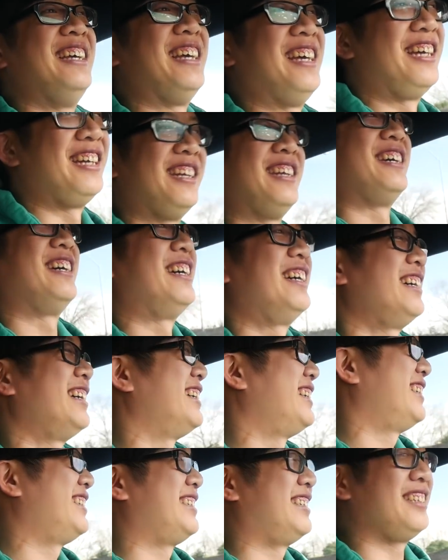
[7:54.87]
and
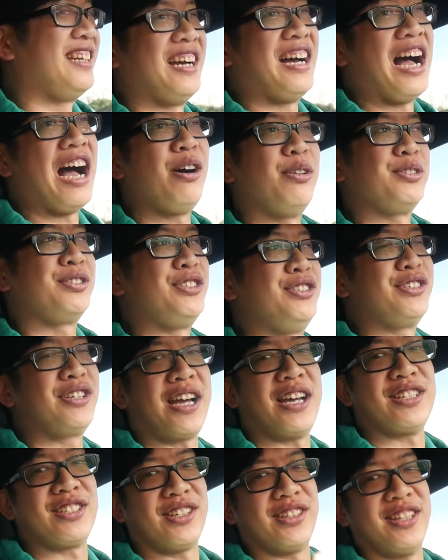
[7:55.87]
I will see you
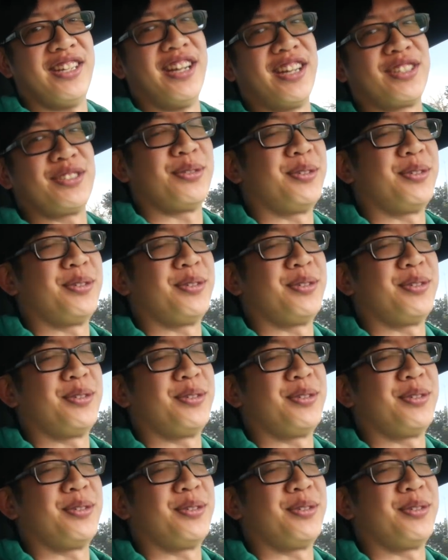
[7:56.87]
guys on the next.